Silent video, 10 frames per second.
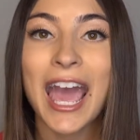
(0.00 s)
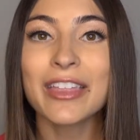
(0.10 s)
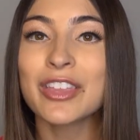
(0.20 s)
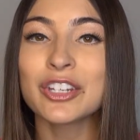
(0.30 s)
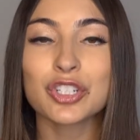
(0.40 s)

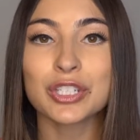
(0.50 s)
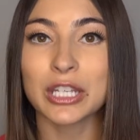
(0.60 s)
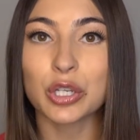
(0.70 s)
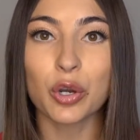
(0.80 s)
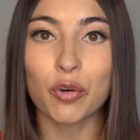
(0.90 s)
And then just
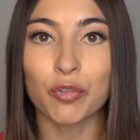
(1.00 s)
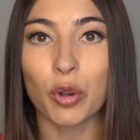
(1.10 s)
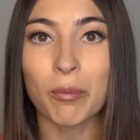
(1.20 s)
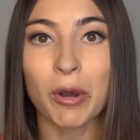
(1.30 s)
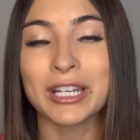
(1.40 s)
like your
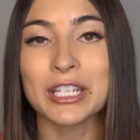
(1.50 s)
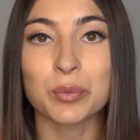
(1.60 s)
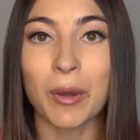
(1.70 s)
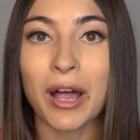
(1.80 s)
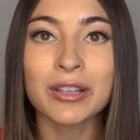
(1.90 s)
overall body
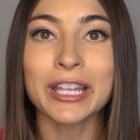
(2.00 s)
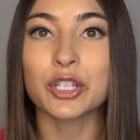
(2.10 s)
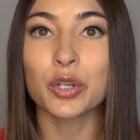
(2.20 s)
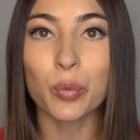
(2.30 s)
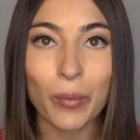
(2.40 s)
as well,
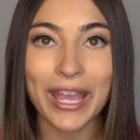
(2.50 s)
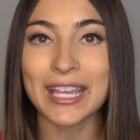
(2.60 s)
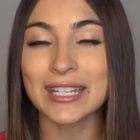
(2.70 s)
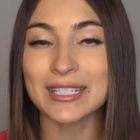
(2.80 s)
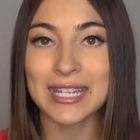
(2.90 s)
like your
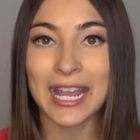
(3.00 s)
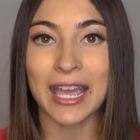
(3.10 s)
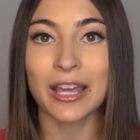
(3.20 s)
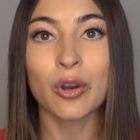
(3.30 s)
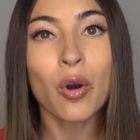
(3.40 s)
waist
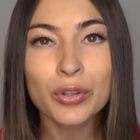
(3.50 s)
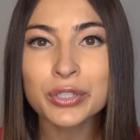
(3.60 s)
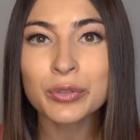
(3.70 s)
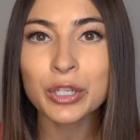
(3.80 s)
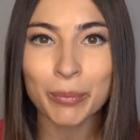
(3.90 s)
and
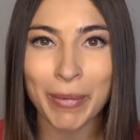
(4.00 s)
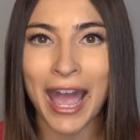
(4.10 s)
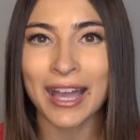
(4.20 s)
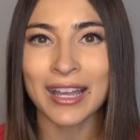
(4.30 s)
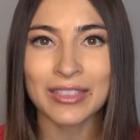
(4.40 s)
also your
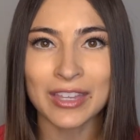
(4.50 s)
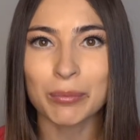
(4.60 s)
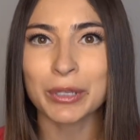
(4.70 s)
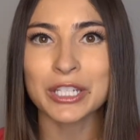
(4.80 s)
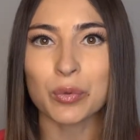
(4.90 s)
back, I
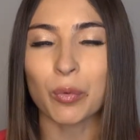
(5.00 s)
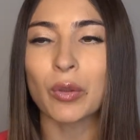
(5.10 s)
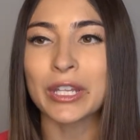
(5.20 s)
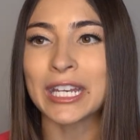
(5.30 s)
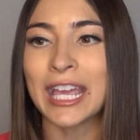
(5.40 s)
think plays a
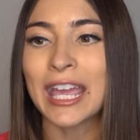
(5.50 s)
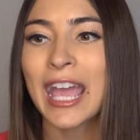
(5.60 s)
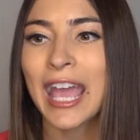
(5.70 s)
role in it,